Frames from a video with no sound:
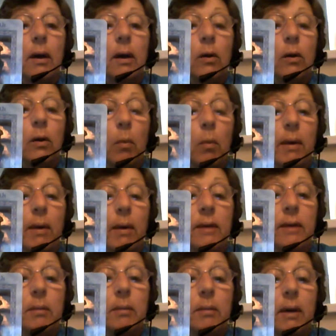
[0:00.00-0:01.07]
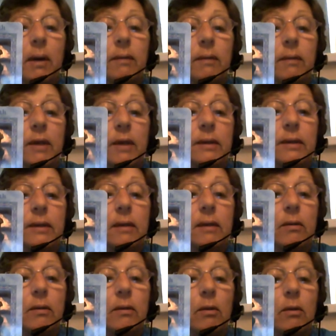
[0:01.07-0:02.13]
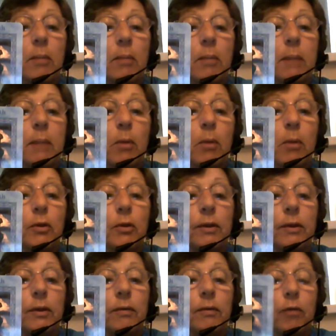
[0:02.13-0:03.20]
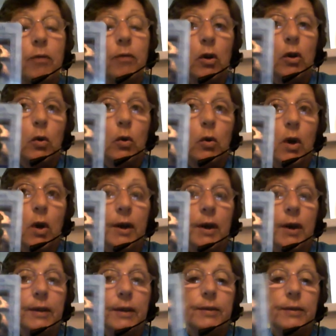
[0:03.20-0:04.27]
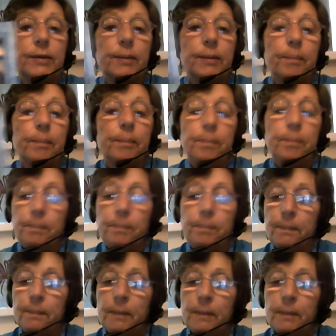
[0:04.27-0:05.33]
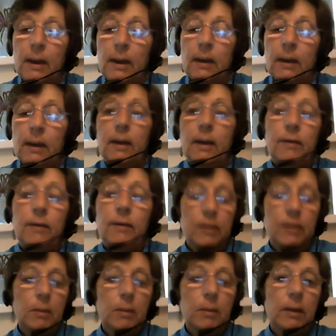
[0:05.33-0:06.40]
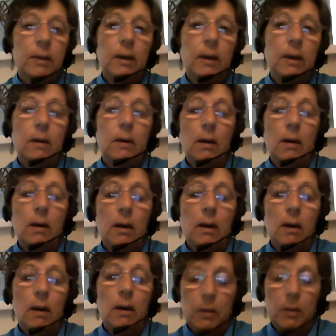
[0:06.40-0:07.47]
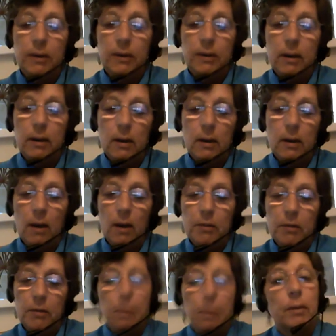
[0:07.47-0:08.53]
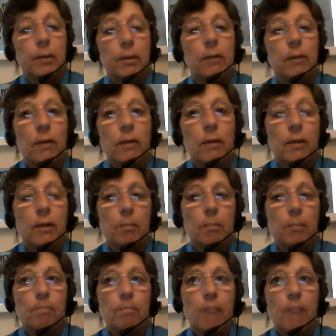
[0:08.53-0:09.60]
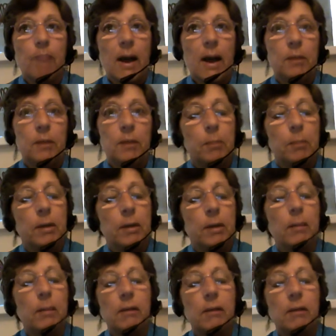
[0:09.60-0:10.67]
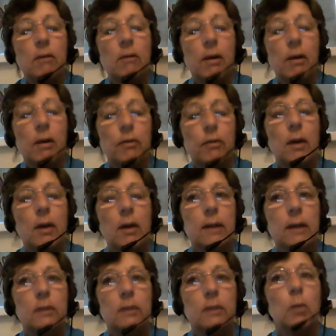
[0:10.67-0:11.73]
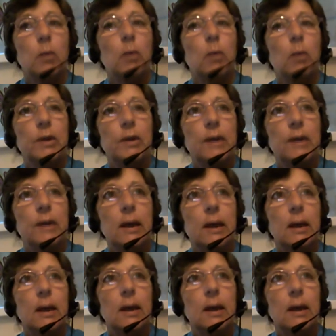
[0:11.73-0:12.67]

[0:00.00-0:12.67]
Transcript: Your prayers are manifesting. Remain positive and follow your guidance. Now, for some of you, I would say that life has been pretty rough. Has been pretty rough, really. So that's what I want to say.